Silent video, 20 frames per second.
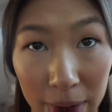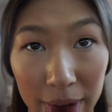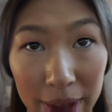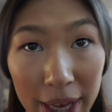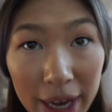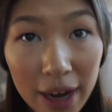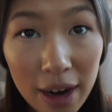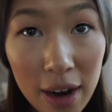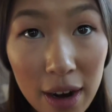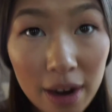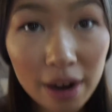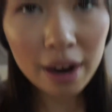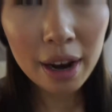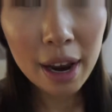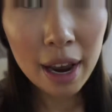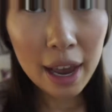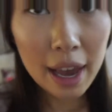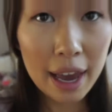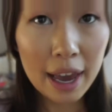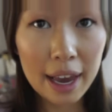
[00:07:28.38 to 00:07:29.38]
over there,
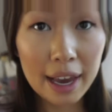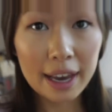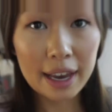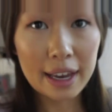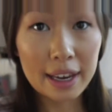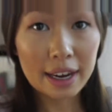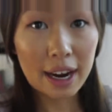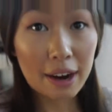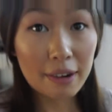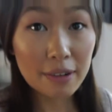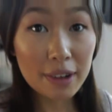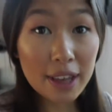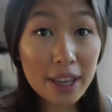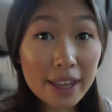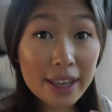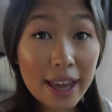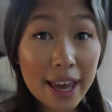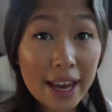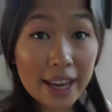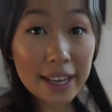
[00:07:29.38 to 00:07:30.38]
and I really
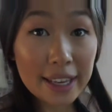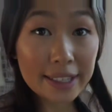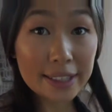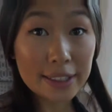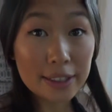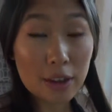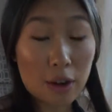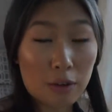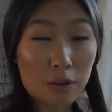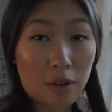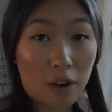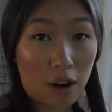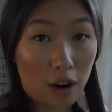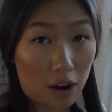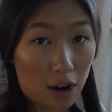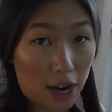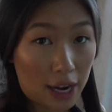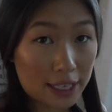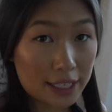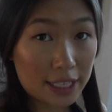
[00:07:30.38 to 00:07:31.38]
like it so
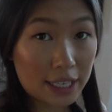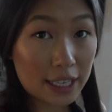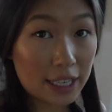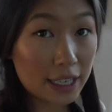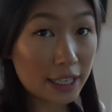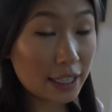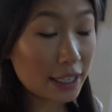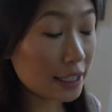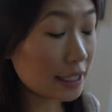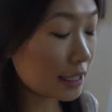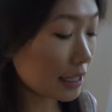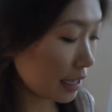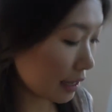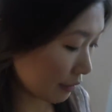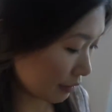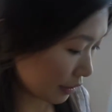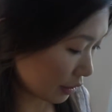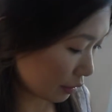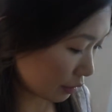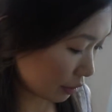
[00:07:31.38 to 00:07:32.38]
far. I did see
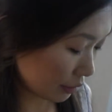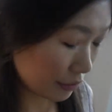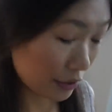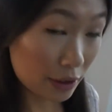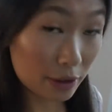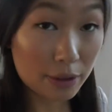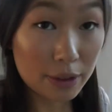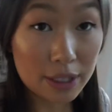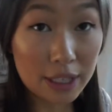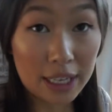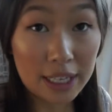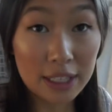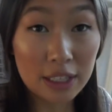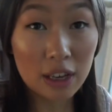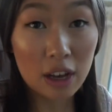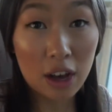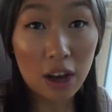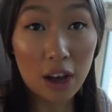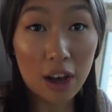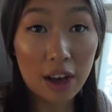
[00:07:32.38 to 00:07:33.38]
a few reviews, and I
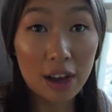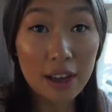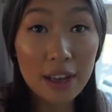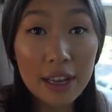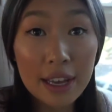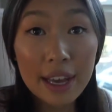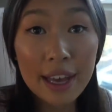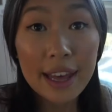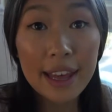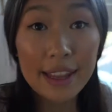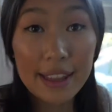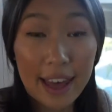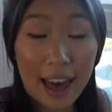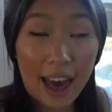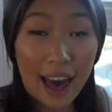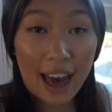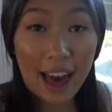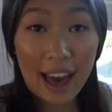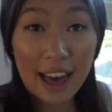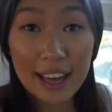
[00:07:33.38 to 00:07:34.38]
saw
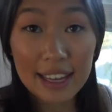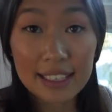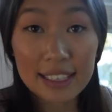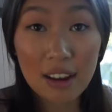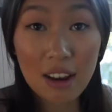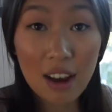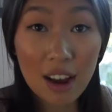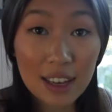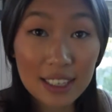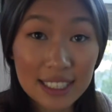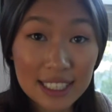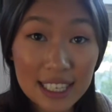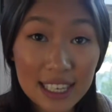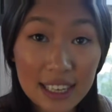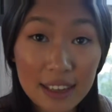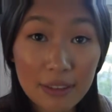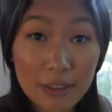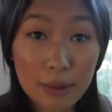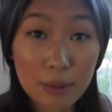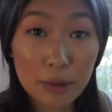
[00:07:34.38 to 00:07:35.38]
that
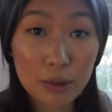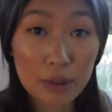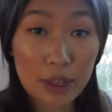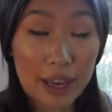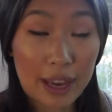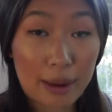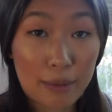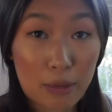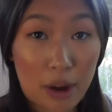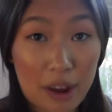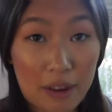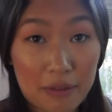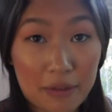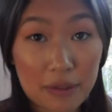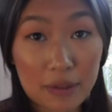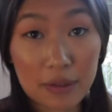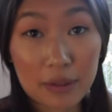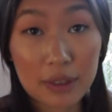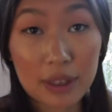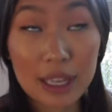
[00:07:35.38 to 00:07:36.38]
Tati from Glam Life
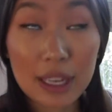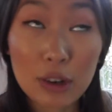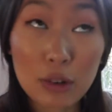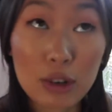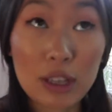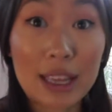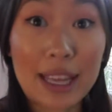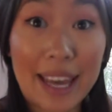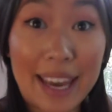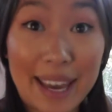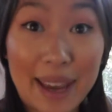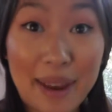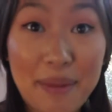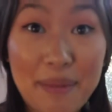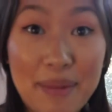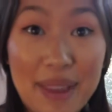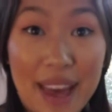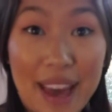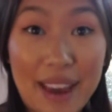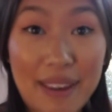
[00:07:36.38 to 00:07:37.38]

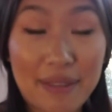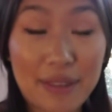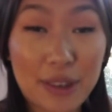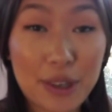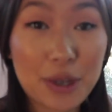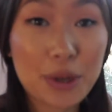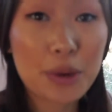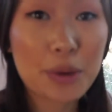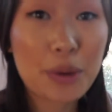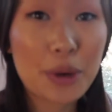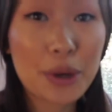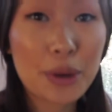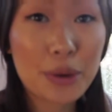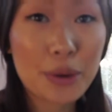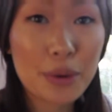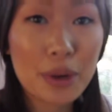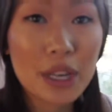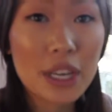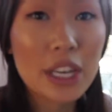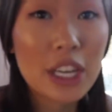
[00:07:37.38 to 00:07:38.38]

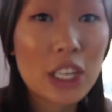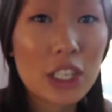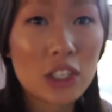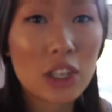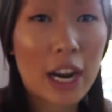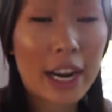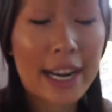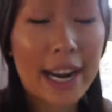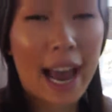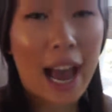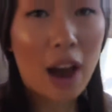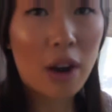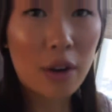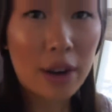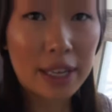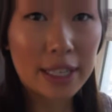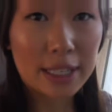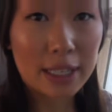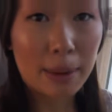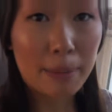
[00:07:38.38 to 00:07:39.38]
Guru tried it out
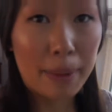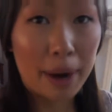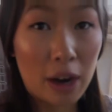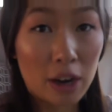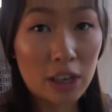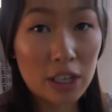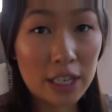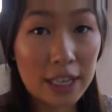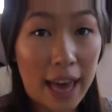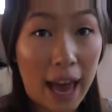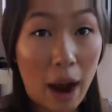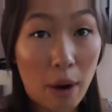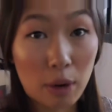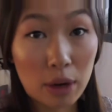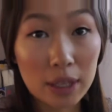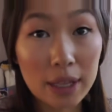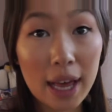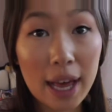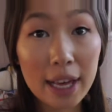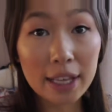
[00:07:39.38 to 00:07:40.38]
and compared it to the
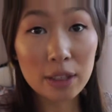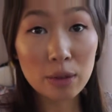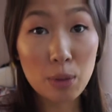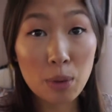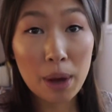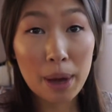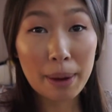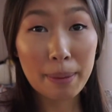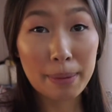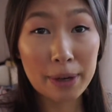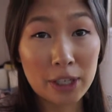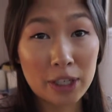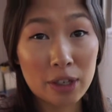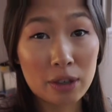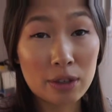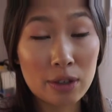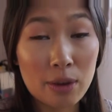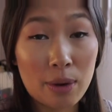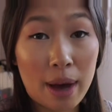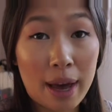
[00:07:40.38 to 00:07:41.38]
Hourglass one, but she
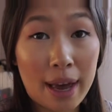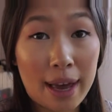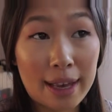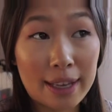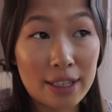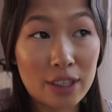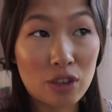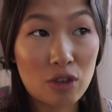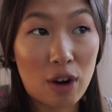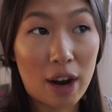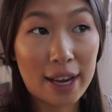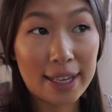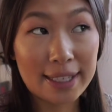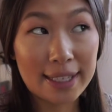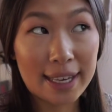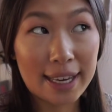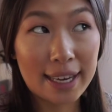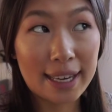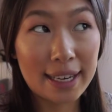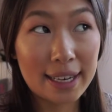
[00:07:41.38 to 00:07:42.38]
also has dry
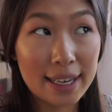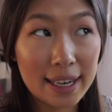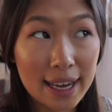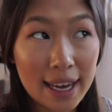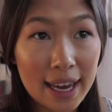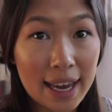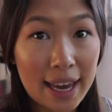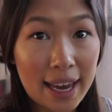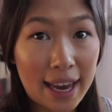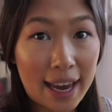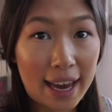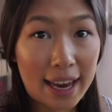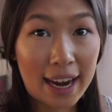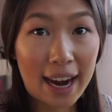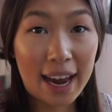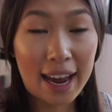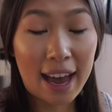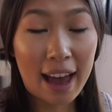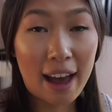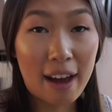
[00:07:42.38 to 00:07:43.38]
skin and
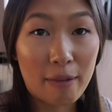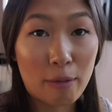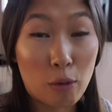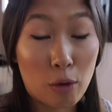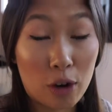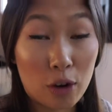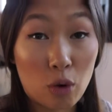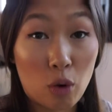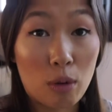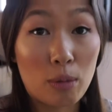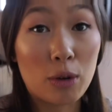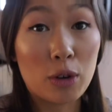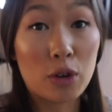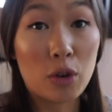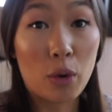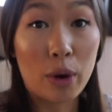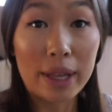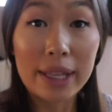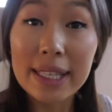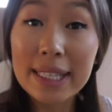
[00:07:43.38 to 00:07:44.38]
I have more normal
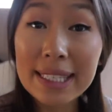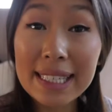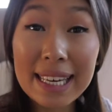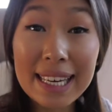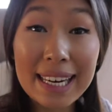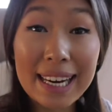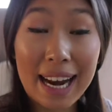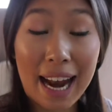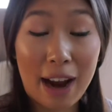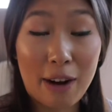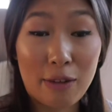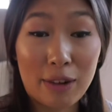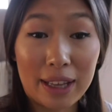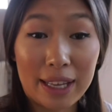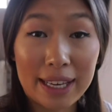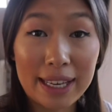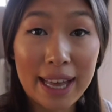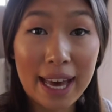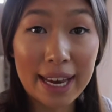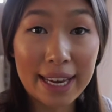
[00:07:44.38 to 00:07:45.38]
to oily skin, and I
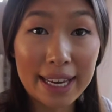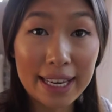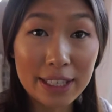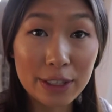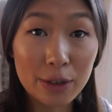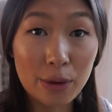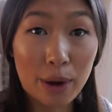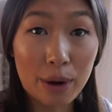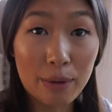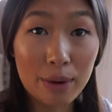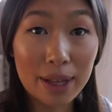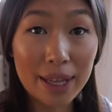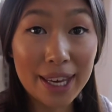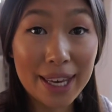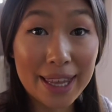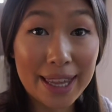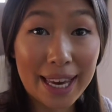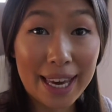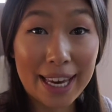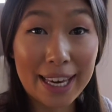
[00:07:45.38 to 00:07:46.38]
really like it. So I
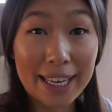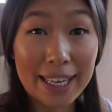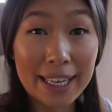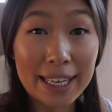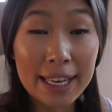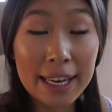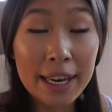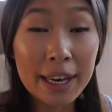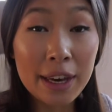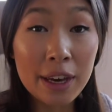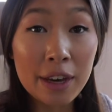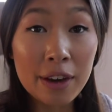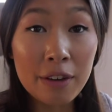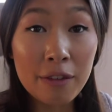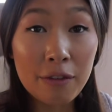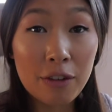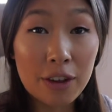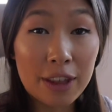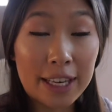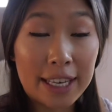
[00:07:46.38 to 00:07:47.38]
really think
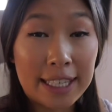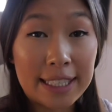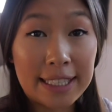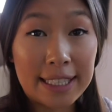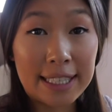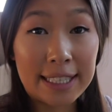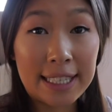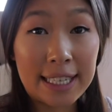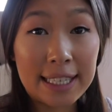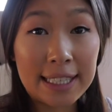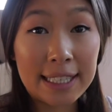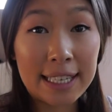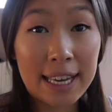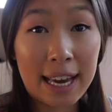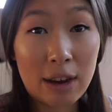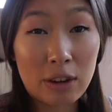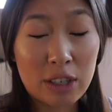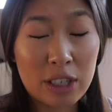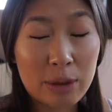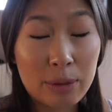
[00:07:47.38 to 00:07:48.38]
for the consistency,
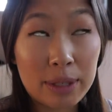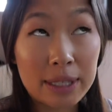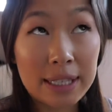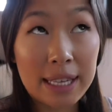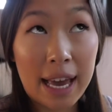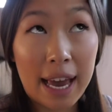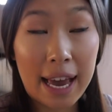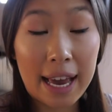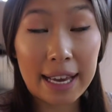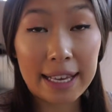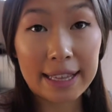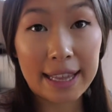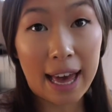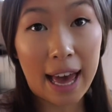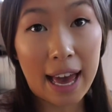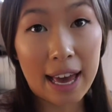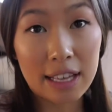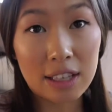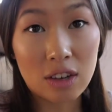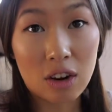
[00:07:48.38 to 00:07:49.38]
how she was saying
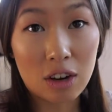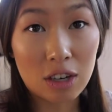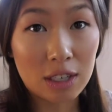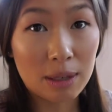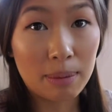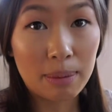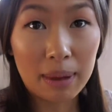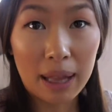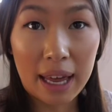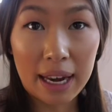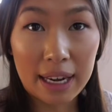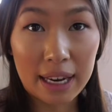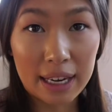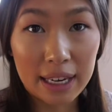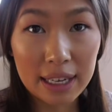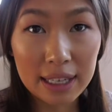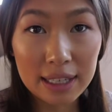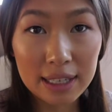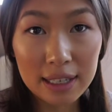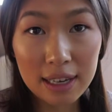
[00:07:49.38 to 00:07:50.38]
that it's hard to blend in
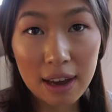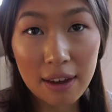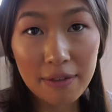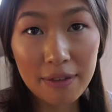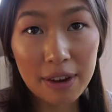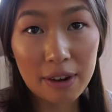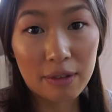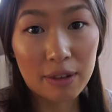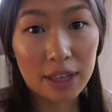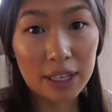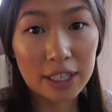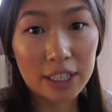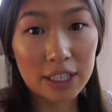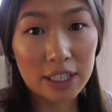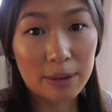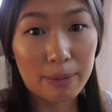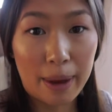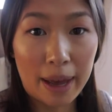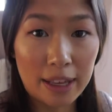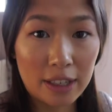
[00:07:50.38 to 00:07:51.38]
and stuff, it really
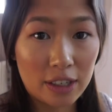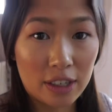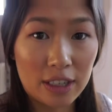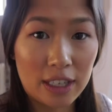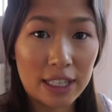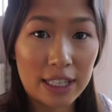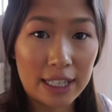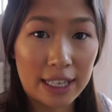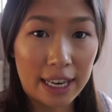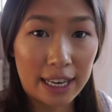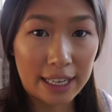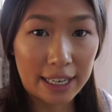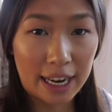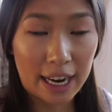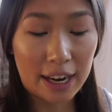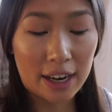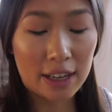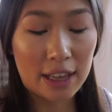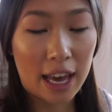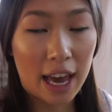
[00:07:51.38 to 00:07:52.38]
just depends on the
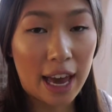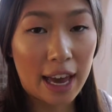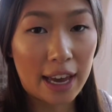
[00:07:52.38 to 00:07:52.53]
skincare